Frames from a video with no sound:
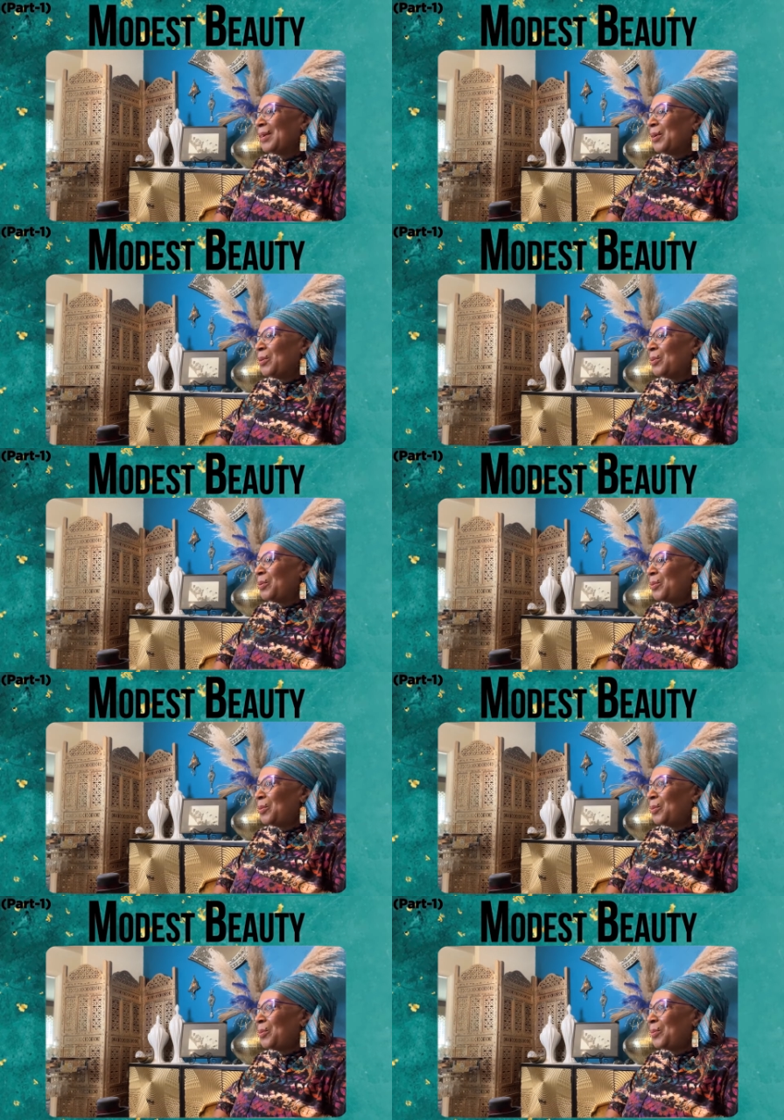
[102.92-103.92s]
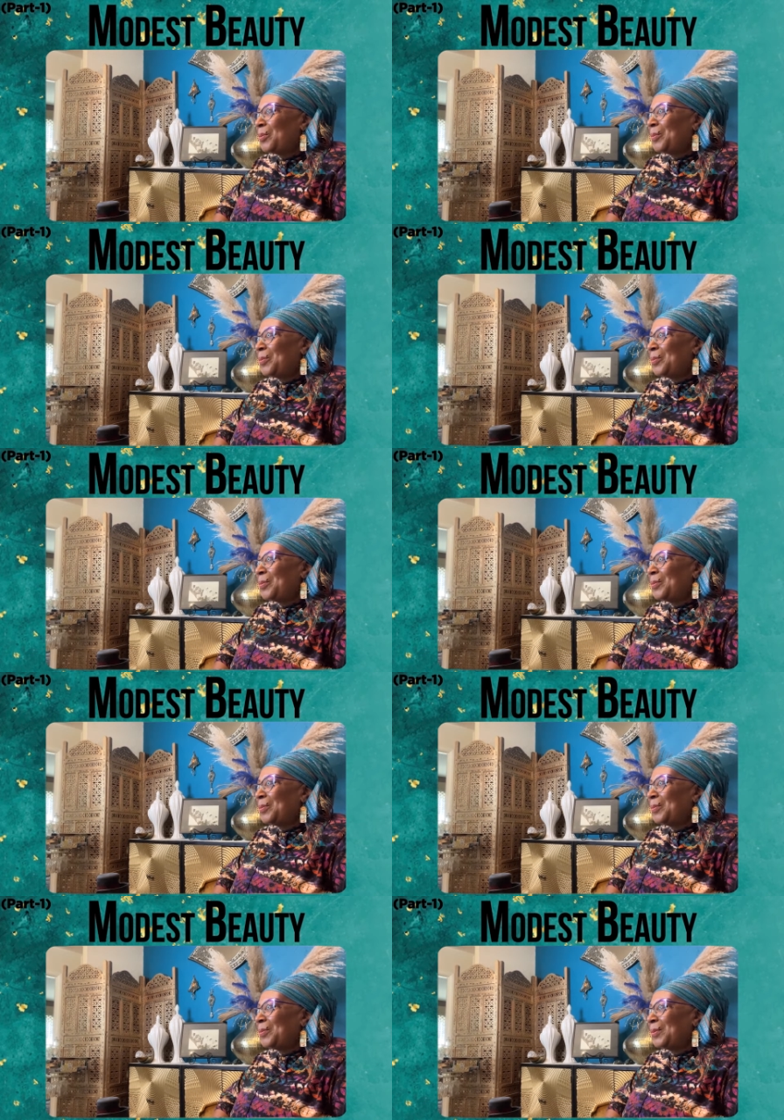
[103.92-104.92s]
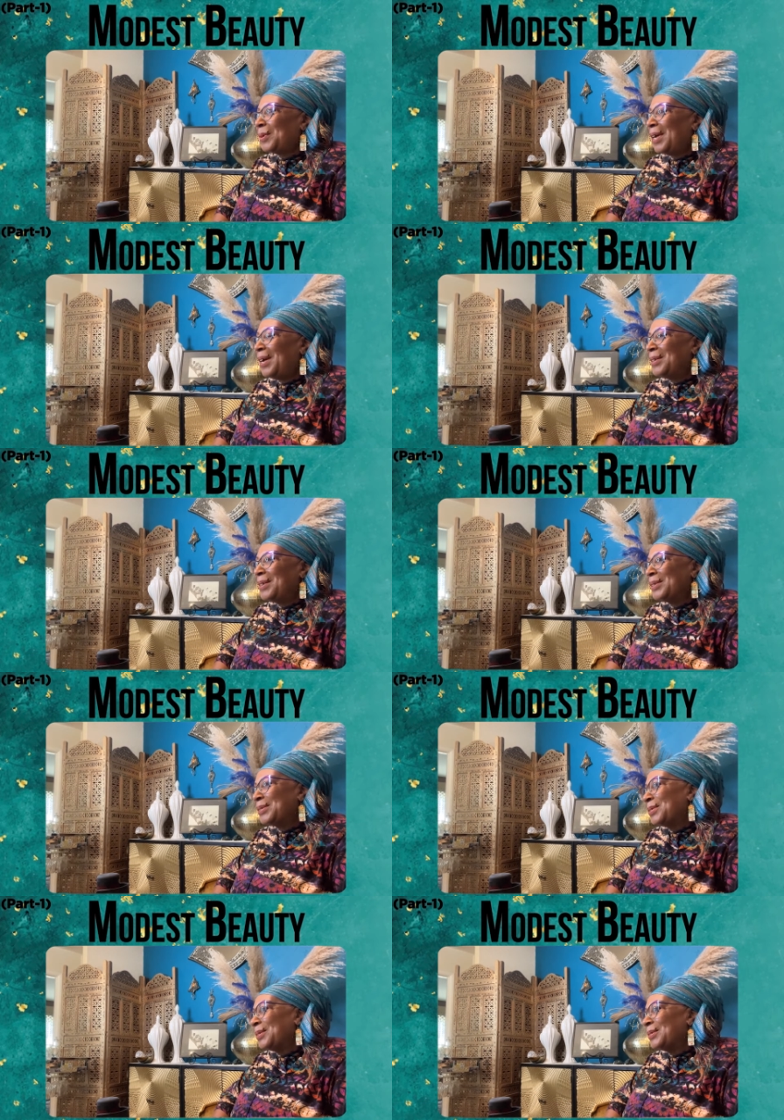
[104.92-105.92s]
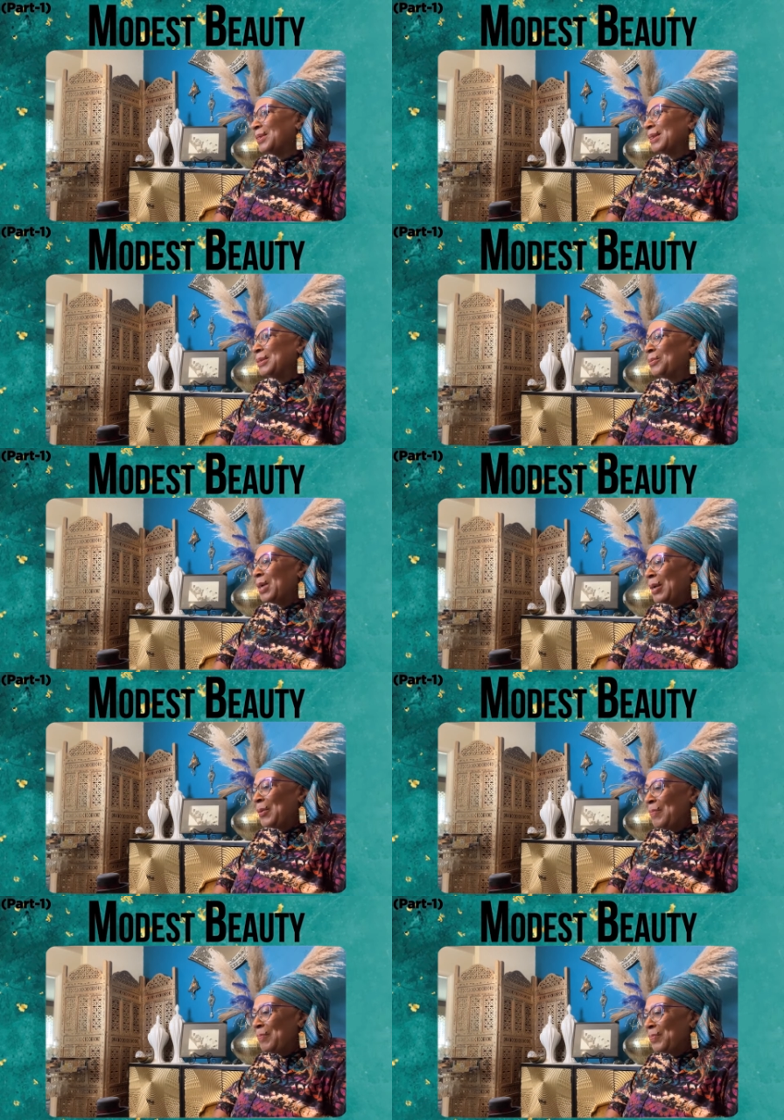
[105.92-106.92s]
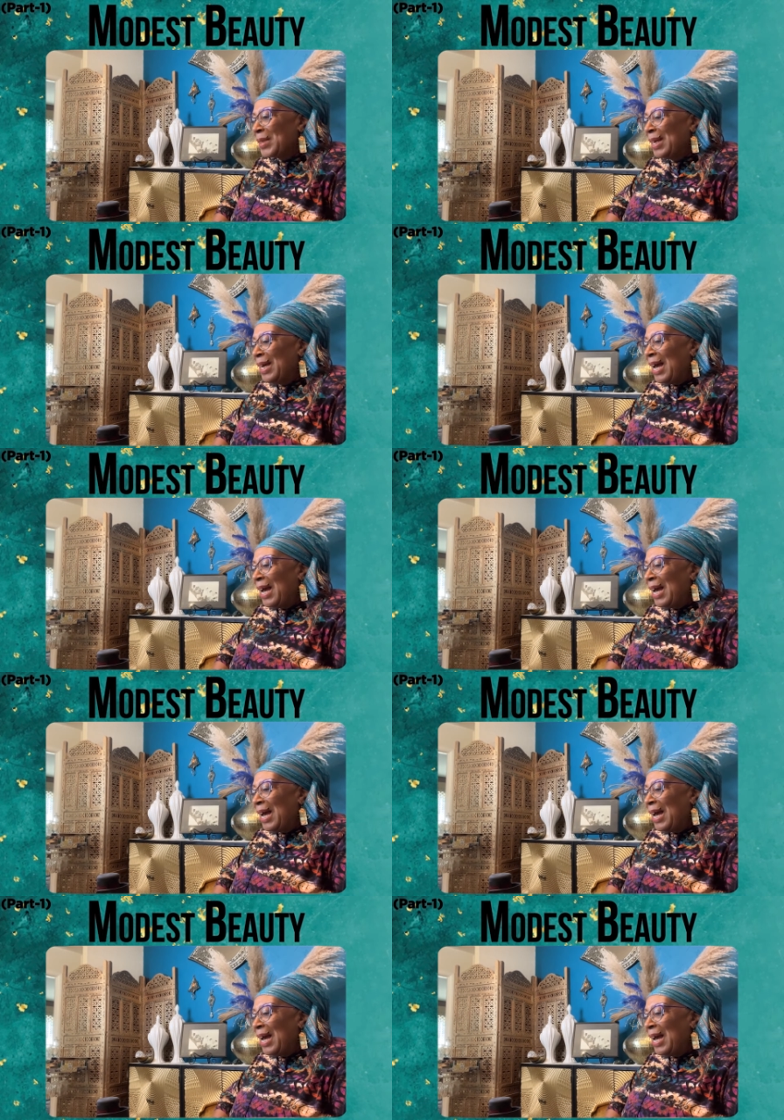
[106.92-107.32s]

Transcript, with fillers: how did you start all of this in how your beginnings? Your well, beginnings.